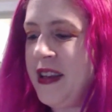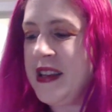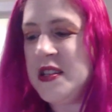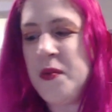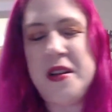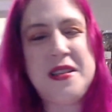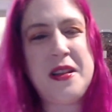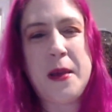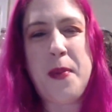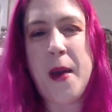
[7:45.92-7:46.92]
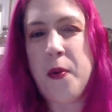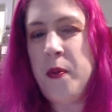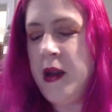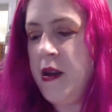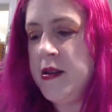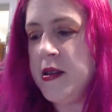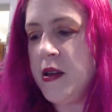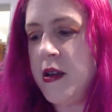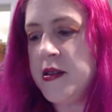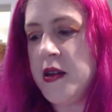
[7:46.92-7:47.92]
feel like this one is like peppermint is
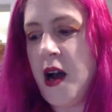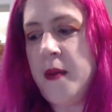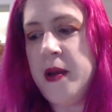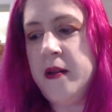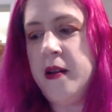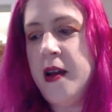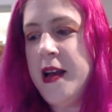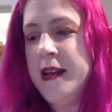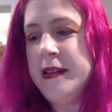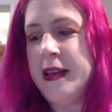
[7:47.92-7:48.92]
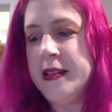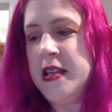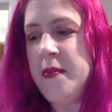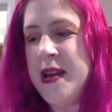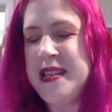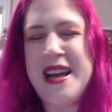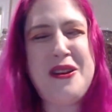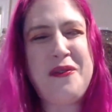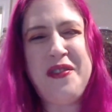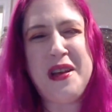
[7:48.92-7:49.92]
a is a common like tea base.
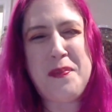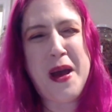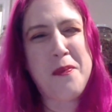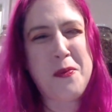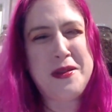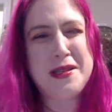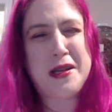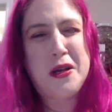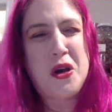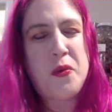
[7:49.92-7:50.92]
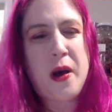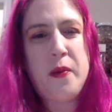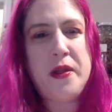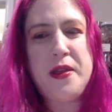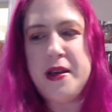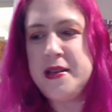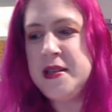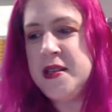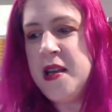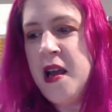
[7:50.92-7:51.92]
I don't feel like peppermint's gonna go well with
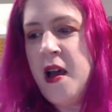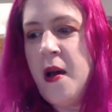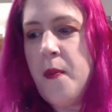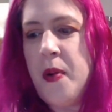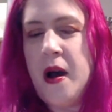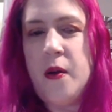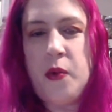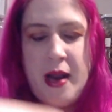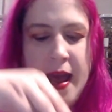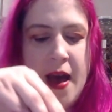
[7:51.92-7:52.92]
this, but what I